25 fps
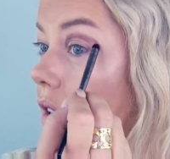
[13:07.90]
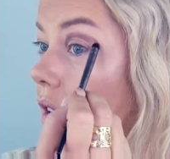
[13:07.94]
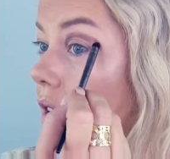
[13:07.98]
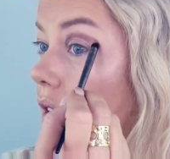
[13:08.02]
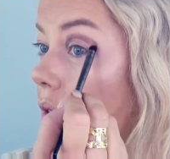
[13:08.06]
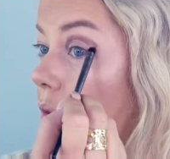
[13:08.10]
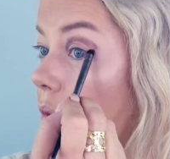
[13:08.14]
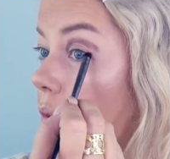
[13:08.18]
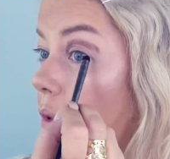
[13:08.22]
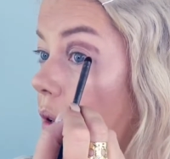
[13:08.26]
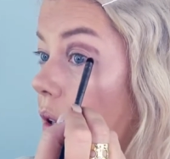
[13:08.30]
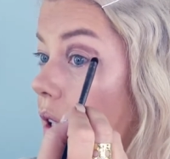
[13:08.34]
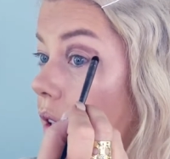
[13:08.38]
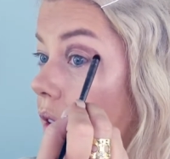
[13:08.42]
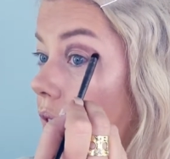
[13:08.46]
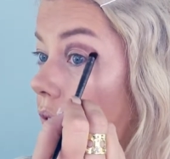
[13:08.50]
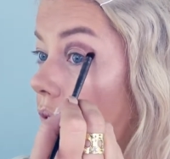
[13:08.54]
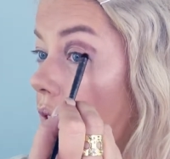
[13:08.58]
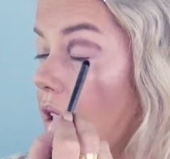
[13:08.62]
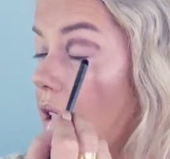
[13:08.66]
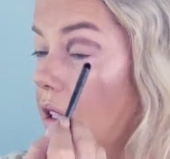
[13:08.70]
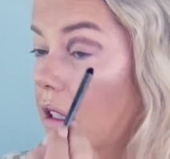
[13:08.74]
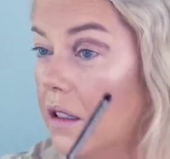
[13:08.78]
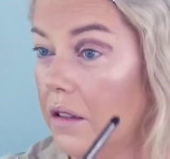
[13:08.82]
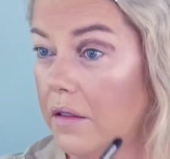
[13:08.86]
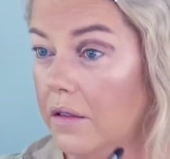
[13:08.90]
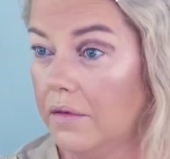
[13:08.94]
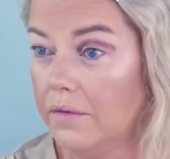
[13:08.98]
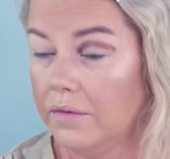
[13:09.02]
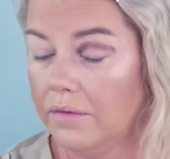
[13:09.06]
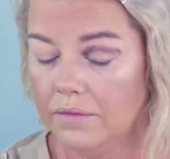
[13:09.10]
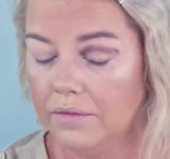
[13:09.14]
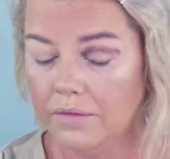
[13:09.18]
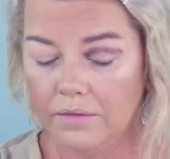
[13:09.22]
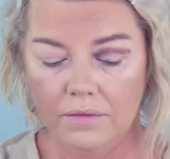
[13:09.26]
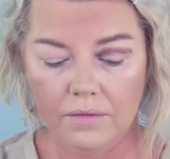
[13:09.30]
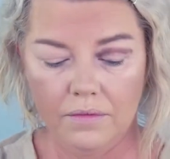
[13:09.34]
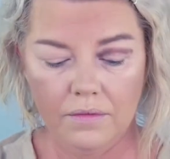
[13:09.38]
And bring that in.
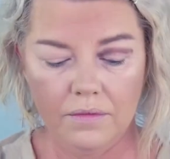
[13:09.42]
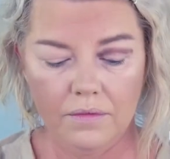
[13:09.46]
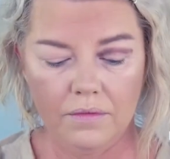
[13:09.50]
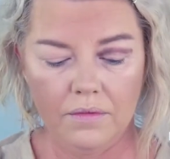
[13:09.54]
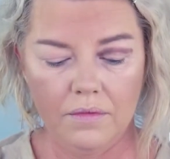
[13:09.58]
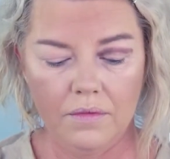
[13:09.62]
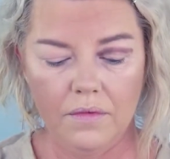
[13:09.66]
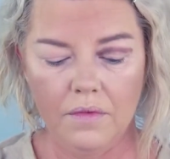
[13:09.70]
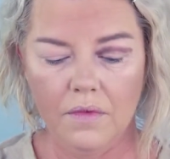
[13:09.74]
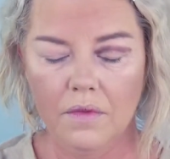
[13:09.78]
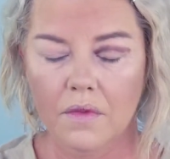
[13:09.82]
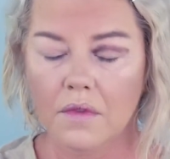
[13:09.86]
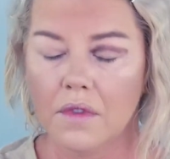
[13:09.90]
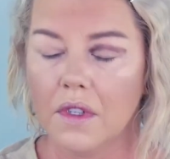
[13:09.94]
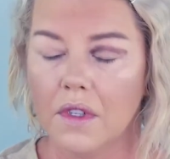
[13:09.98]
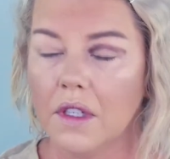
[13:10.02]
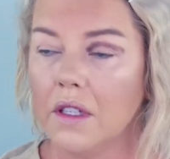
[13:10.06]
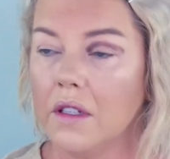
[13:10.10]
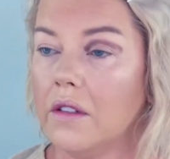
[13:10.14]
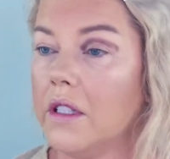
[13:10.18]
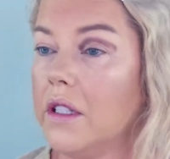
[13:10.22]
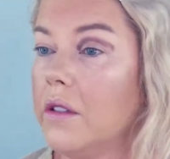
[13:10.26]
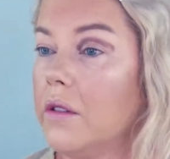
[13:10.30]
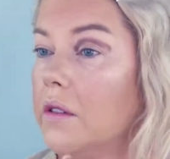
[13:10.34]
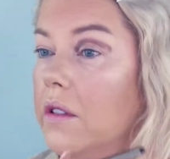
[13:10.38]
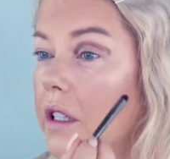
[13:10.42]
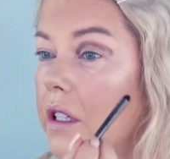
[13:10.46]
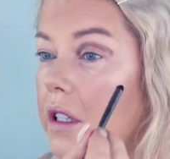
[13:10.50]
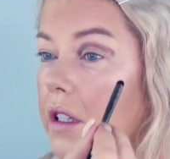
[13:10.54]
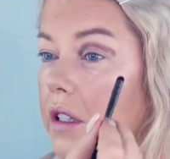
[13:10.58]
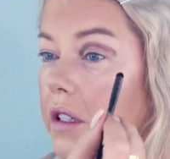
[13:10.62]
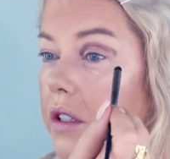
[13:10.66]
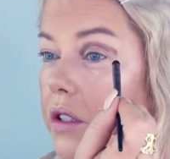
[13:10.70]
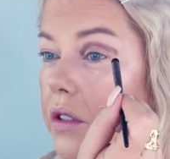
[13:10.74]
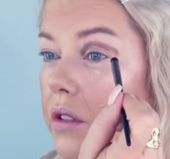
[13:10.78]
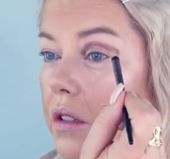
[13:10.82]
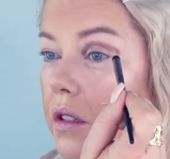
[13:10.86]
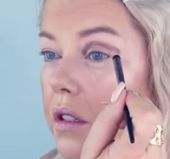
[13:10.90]
Now I don't want to
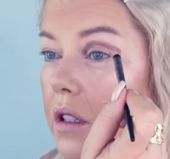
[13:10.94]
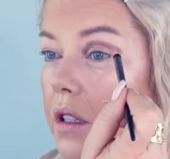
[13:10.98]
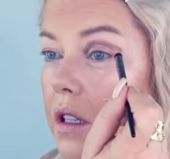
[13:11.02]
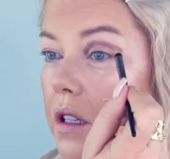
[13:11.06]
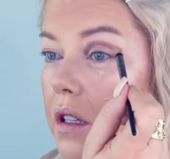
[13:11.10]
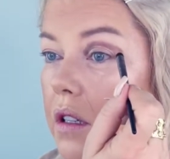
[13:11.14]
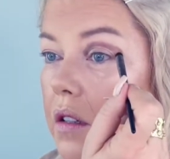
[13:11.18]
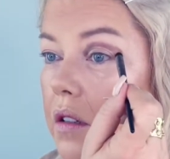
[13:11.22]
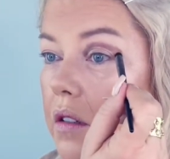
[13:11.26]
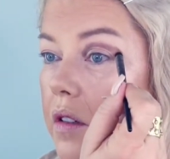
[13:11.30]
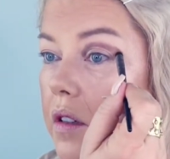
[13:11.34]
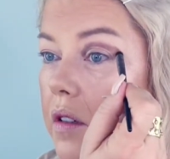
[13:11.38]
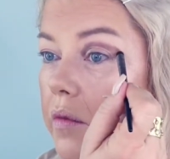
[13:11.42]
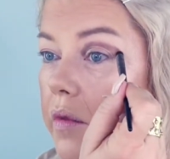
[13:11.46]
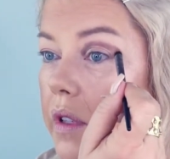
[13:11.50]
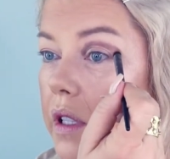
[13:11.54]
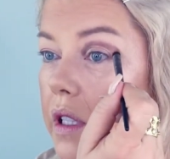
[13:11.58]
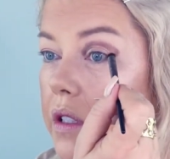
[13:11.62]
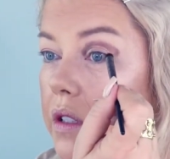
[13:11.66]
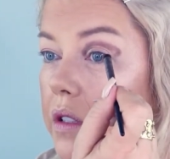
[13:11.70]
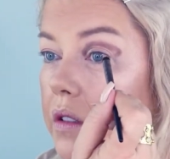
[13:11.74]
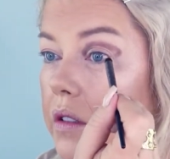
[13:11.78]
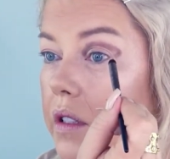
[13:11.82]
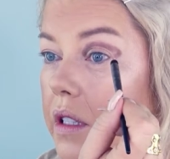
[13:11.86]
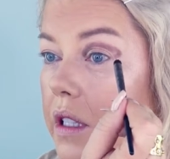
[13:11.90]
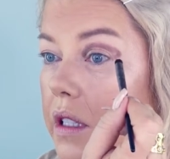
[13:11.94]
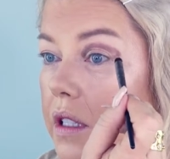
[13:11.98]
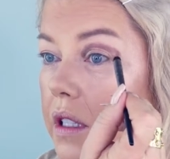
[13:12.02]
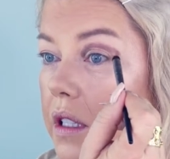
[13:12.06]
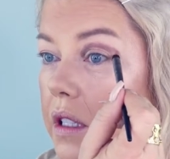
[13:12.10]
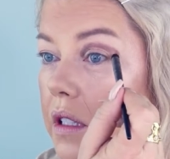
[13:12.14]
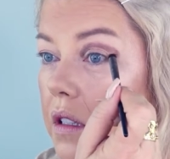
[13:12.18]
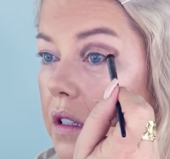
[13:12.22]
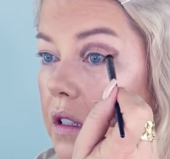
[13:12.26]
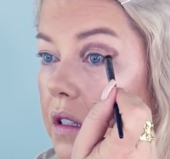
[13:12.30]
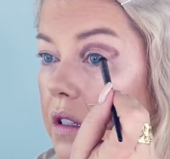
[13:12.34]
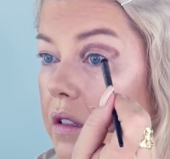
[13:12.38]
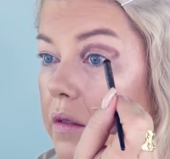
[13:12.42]
go too low. I want to make sure that's
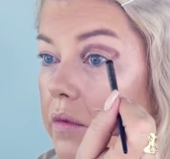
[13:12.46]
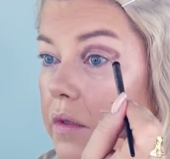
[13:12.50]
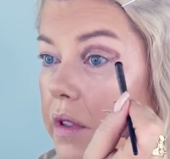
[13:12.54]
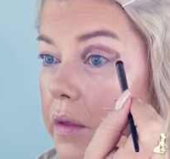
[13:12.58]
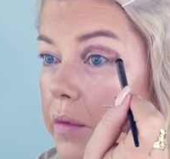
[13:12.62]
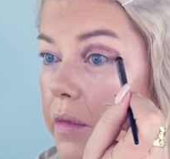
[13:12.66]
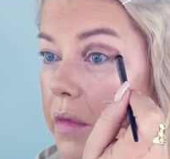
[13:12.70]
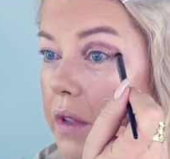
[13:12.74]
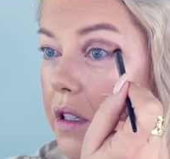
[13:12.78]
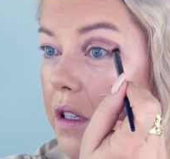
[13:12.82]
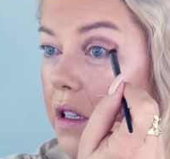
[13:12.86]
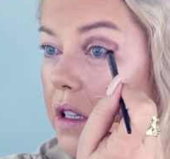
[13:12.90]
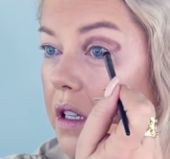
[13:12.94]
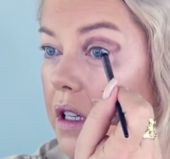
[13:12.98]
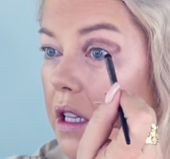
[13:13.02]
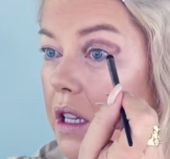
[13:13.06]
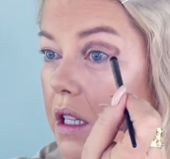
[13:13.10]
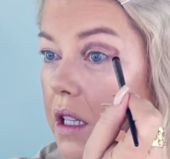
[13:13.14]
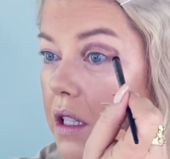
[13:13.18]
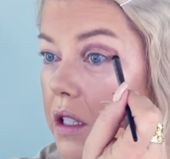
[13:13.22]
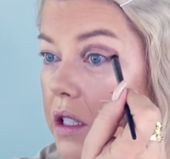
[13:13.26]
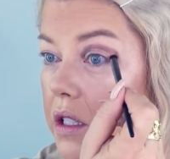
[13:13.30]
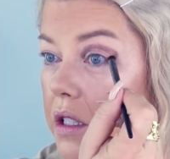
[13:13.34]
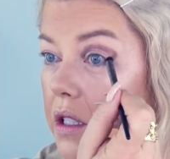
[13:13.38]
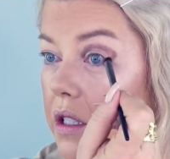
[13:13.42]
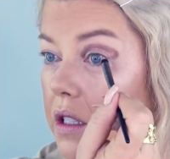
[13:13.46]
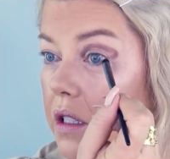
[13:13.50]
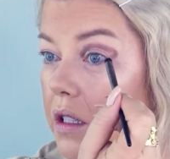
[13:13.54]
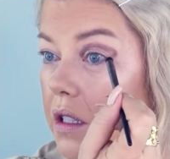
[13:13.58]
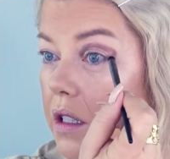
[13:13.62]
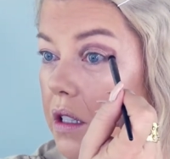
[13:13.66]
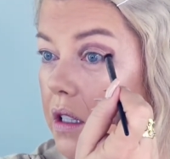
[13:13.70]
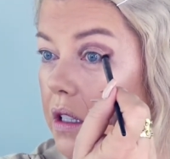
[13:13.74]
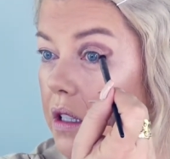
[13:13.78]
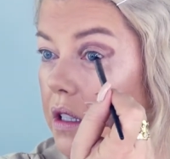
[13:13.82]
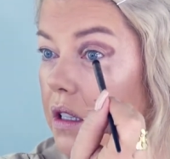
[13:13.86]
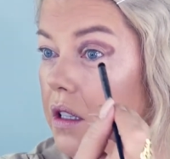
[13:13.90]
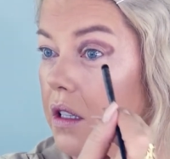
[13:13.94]
in line with my eyelash
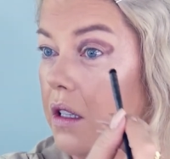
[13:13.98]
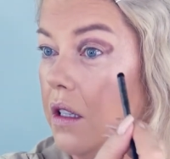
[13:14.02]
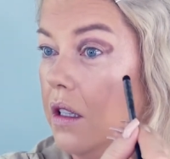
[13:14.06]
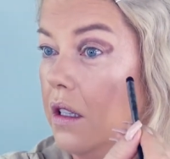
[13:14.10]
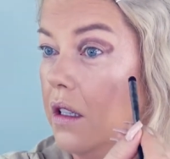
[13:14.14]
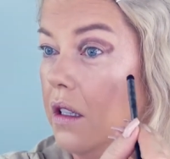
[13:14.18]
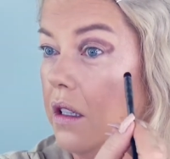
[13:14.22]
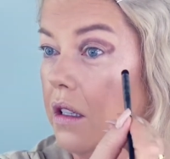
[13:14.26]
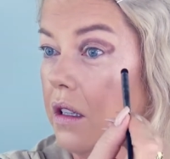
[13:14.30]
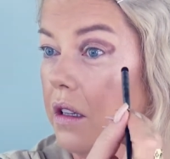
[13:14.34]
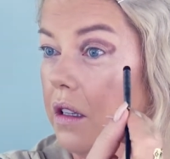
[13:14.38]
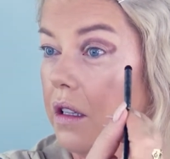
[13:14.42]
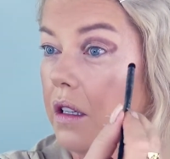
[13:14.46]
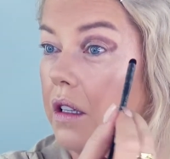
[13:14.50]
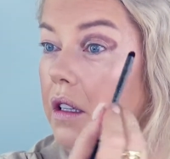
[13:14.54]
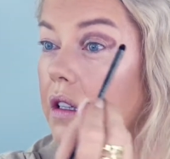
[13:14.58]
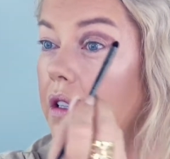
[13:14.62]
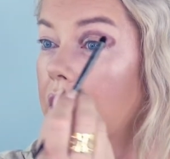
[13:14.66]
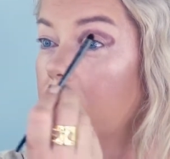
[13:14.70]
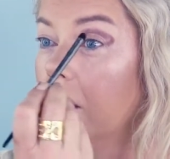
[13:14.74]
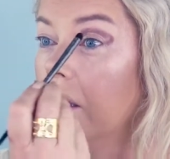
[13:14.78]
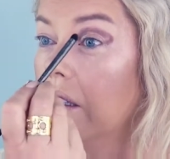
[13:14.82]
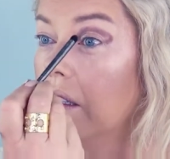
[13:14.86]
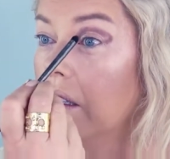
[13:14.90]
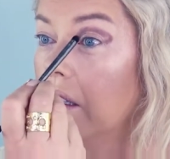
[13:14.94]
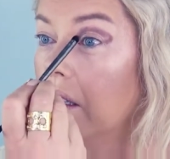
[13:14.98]
there.